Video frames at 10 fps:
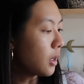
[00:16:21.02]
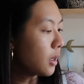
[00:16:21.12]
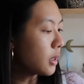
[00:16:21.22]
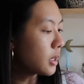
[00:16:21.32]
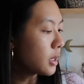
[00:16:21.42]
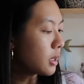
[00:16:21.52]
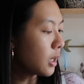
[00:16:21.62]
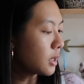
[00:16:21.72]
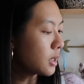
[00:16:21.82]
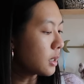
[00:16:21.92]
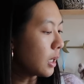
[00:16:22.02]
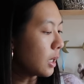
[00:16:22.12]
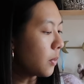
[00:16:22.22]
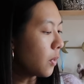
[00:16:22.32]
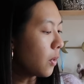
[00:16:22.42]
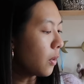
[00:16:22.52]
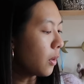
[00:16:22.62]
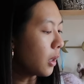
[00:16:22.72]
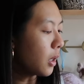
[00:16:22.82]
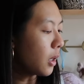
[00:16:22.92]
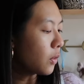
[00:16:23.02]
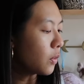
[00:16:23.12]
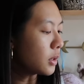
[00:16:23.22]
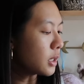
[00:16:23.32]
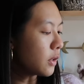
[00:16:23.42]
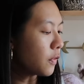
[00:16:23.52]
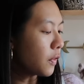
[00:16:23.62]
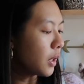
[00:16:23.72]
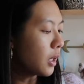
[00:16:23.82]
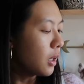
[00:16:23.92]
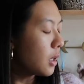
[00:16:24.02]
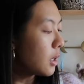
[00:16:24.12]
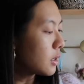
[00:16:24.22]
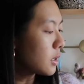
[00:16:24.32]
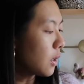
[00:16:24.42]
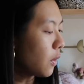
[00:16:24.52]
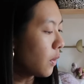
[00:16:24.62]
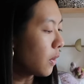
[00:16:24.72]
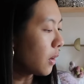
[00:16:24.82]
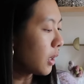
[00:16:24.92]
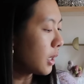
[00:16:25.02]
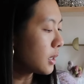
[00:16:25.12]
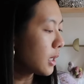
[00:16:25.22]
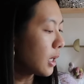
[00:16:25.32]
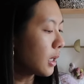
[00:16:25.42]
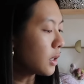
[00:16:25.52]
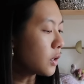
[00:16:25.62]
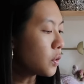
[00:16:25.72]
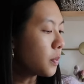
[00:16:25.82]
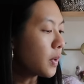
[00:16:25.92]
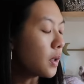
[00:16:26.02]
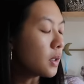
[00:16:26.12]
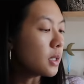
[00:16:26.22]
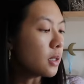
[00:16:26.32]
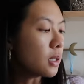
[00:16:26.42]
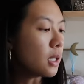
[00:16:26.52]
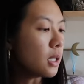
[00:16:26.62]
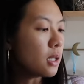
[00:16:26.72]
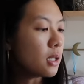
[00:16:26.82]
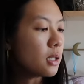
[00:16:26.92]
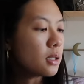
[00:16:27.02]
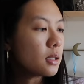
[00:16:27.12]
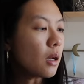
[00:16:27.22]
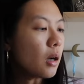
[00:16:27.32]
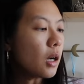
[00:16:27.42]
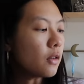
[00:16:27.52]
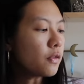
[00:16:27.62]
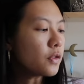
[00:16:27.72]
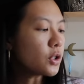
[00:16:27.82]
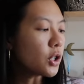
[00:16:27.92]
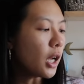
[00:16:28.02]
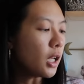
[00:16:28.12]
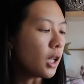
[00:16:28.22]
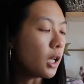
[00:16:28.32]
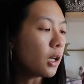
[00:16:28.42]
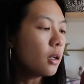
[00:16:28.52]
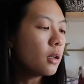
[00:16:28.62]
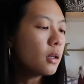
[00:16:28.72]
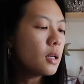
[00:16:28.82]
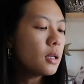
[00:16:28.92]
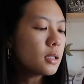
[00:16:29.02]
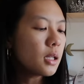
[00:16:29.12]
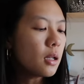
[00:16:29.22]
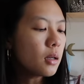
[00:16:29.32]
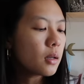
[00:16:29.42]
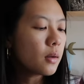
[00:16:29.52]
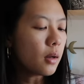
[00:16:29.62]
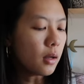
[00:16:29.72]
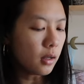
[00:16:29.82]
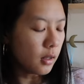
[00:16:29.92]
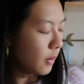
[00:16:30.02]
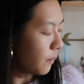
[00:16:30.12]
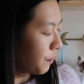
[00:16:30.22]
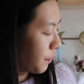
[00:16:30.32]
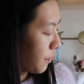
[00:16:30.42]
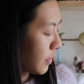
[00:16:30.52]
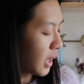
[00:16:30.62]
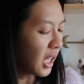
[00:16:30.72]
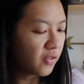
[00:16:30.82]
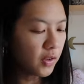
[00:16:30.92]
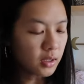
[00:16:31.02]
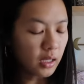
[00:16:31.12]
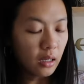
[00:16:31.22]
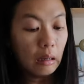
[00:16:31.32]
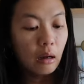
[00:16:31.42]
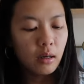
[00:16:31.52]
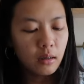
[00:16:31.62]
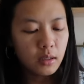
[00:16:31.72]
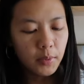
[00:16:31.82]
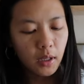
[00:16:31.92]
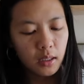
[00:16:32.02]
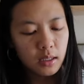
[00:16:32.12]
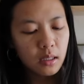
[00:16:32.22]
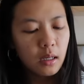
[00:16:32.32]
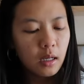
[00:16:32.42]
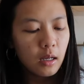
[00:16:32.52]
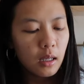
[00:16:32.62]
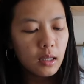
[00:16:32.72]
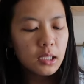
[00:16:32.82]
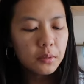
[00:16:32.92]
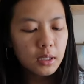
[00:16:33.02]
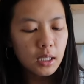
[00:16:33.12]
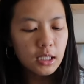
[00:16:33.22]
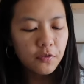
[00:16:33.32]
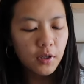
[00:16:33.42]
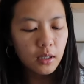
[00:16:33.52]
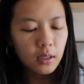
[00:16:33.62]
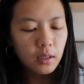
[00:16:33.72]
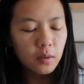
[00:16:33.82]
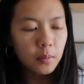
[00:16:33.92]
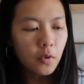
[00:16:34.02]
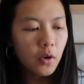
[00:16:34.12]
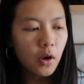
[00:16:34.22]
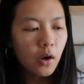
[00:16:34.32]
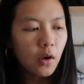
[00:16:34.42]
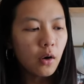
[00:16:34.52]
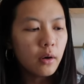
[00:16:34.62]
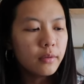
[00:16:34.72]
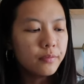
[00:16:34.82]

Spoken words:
it's like sustainable and cruelty free, so it's not like the super silky, soft, shiny silk. Kind of feels like cotton, to be honest. And this one does feel a little more,